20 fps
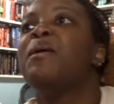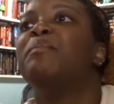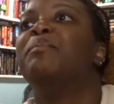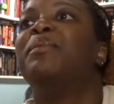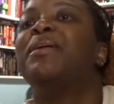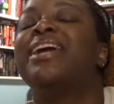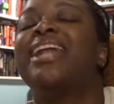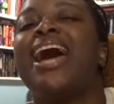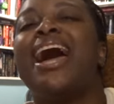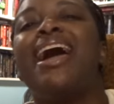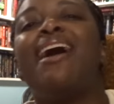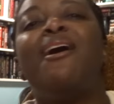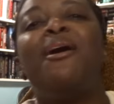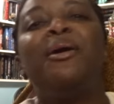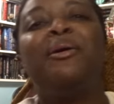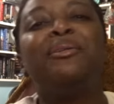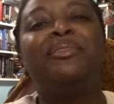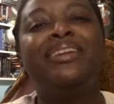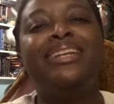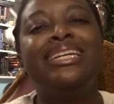but I
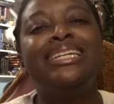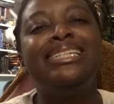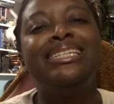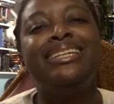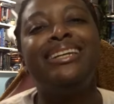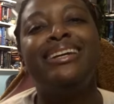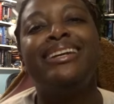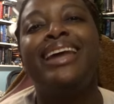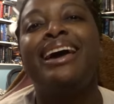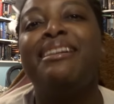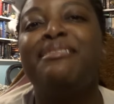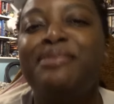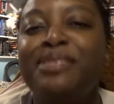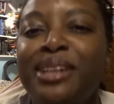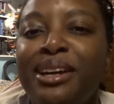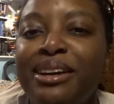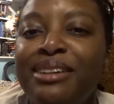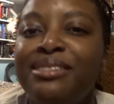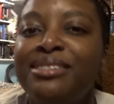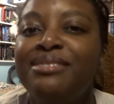already D N F'd
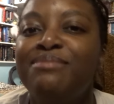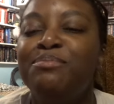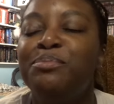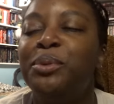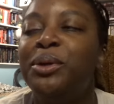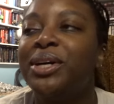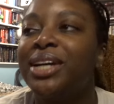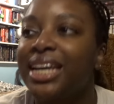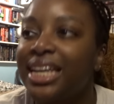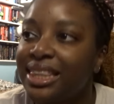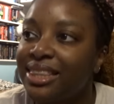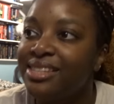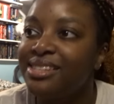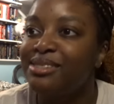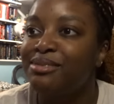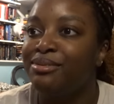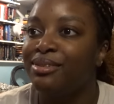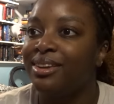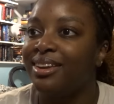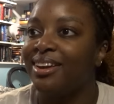a book in
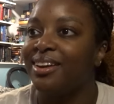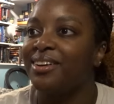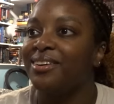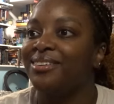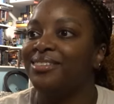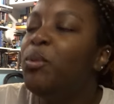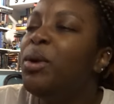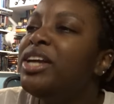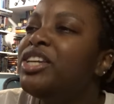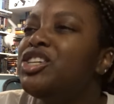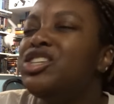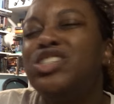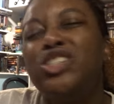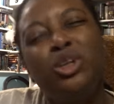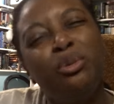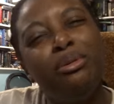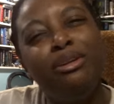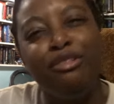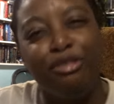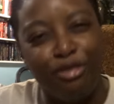this video, which,
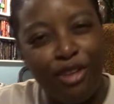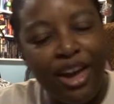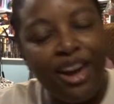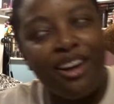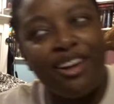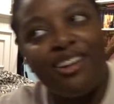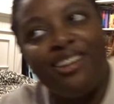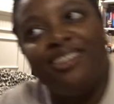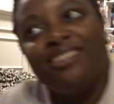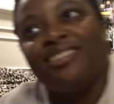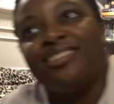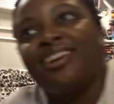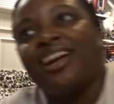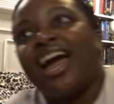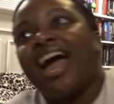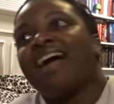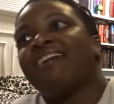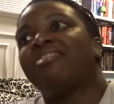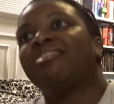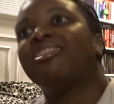to be fair,
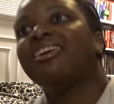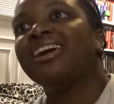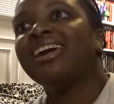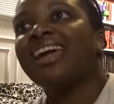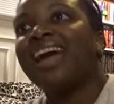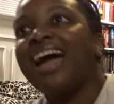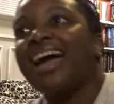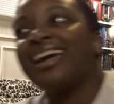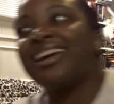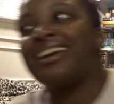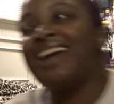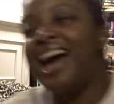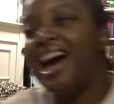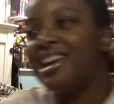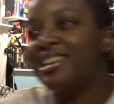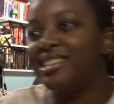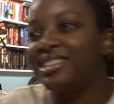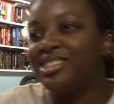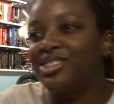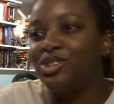I think I
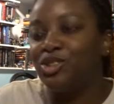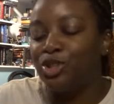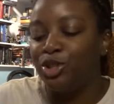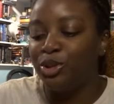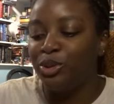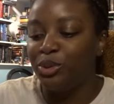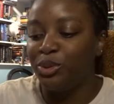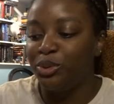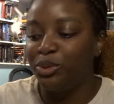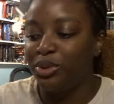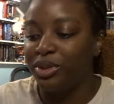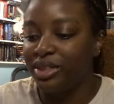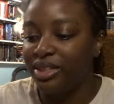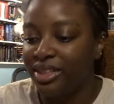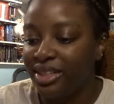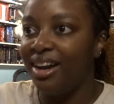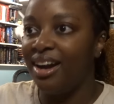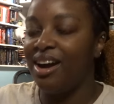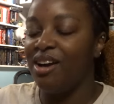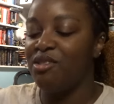got to
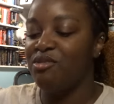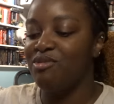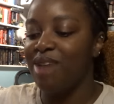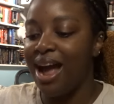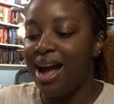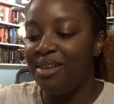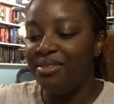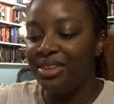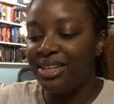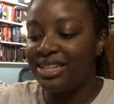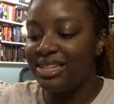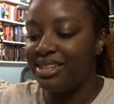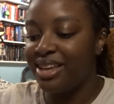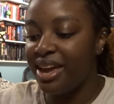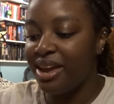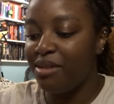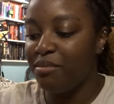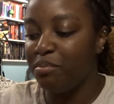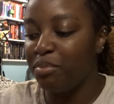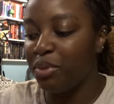around the same